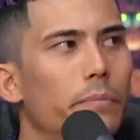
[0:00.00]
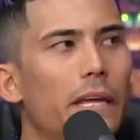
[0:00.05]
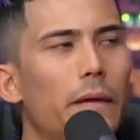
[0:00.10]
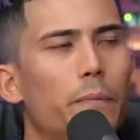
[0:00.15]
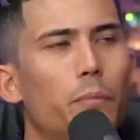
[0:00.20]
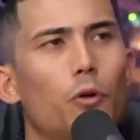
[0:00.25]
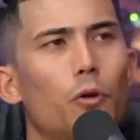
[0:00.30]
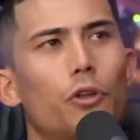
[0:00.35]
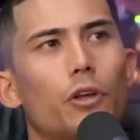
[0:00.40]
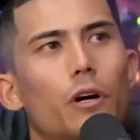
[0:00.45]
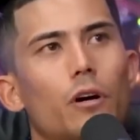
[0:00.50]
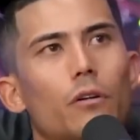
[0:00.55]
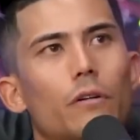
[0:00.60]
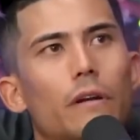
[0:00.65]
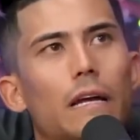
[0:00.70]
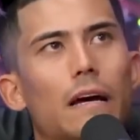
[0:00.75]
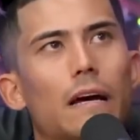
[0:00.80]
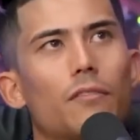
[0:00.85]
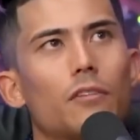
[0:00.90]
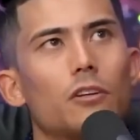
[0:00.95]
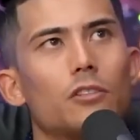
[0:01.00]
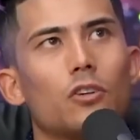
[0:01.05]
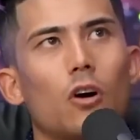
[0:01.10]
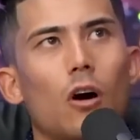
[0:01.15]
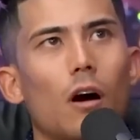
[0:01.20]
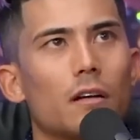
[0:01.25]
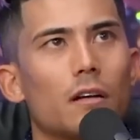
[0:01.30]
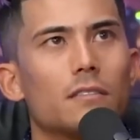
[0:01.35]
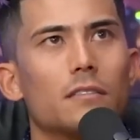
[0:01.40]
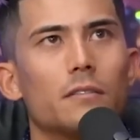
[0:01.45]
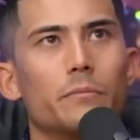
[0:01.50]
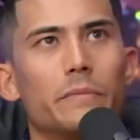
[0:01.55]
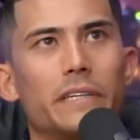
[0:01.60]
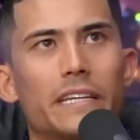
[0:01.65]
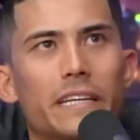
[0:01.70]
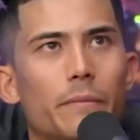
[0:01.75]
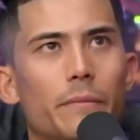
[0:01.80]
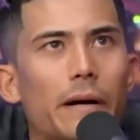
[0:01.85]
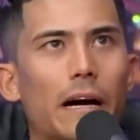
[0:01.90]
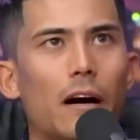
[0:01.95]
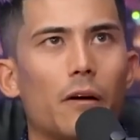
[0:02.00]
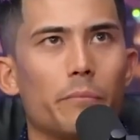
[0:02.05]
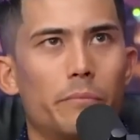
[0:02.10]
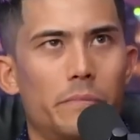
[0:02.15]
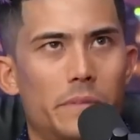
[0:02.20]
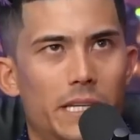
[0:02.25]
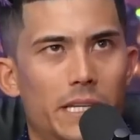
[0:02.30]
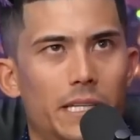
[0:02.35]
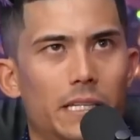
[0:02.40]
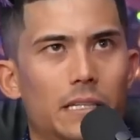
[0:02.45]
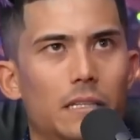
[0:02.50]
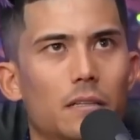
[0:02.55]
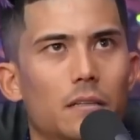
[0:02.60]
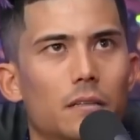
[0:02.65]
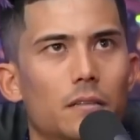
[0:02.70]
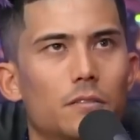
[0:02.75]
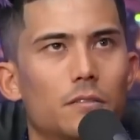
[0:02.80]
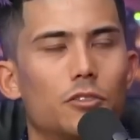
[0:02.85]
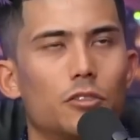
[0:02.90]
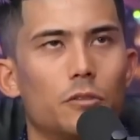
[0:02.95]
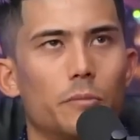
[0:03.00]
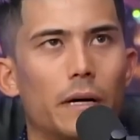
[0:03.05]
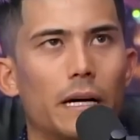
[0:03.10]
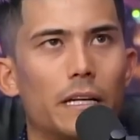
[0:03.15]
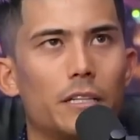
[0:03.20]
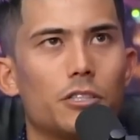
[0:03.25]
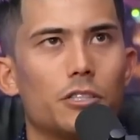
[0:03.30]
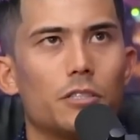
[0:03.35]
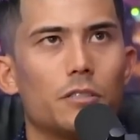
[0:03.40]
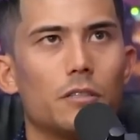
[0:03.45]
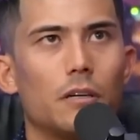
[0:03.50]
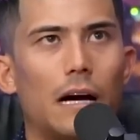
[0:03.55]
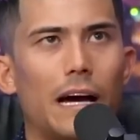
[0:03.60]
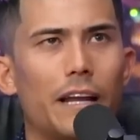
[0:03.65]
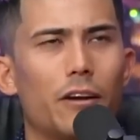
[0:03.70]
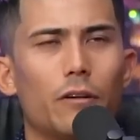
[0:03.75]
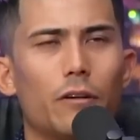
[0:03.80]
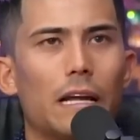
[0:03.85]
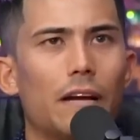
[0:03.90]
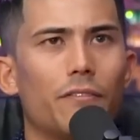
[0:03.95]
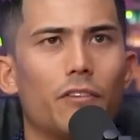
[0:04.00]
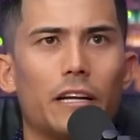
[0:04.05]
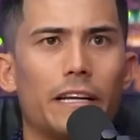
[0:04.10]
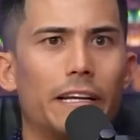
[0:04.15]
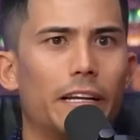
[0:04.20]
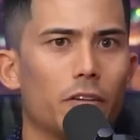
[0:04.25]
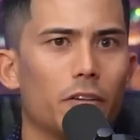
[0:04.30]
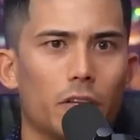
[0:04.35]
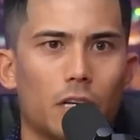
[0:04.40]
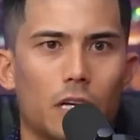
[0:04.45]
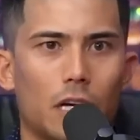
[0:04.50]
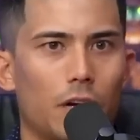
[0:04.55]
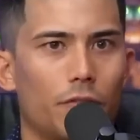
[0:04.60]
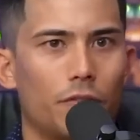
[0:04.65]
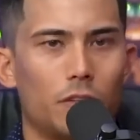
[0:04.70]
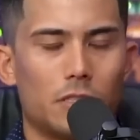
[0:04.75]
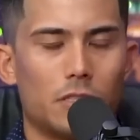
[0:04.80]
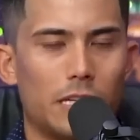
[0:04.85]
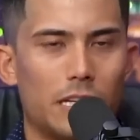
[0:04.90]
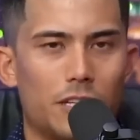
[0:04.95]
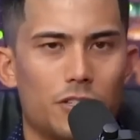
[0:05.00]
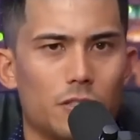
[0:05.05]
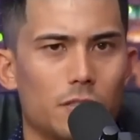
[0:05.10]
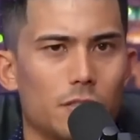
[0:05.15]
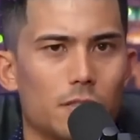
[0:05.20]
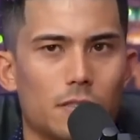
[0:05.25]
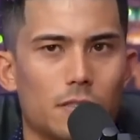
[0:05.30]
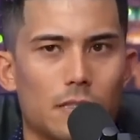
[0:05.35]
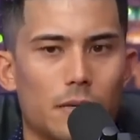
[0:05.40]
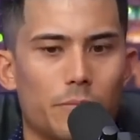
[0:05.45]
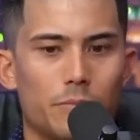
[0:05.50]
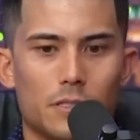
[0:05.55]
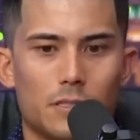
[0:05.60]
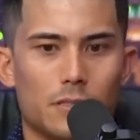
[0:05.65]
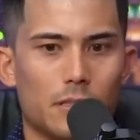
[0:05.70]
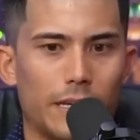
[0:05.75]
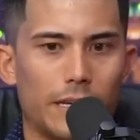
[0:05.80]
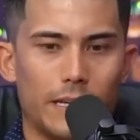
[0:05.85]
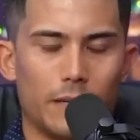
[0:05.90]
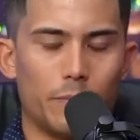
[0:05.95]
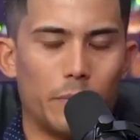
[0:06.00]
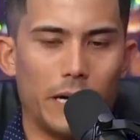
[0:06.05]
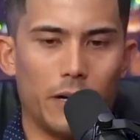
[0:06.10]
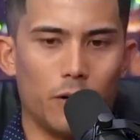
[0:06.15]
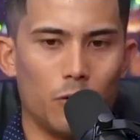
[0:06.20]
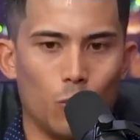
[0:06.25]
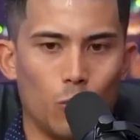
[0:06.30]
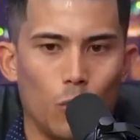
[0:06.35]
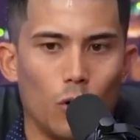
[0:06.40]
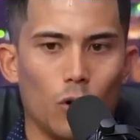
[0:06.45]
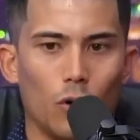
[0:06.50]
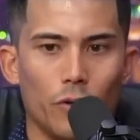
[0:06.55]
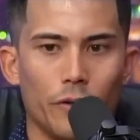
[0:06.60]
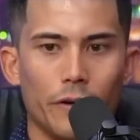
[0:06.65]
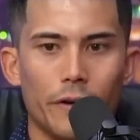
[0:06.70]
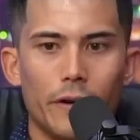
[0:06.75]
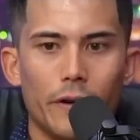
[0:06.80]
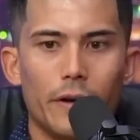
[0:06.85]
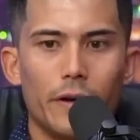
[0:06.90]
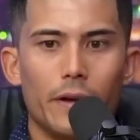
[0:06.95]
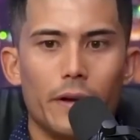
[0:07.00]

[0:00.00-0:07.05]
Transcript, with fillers: people don't ever talk to me about me right. too much. I don't ever hear the conversations because I'm just like in my own world.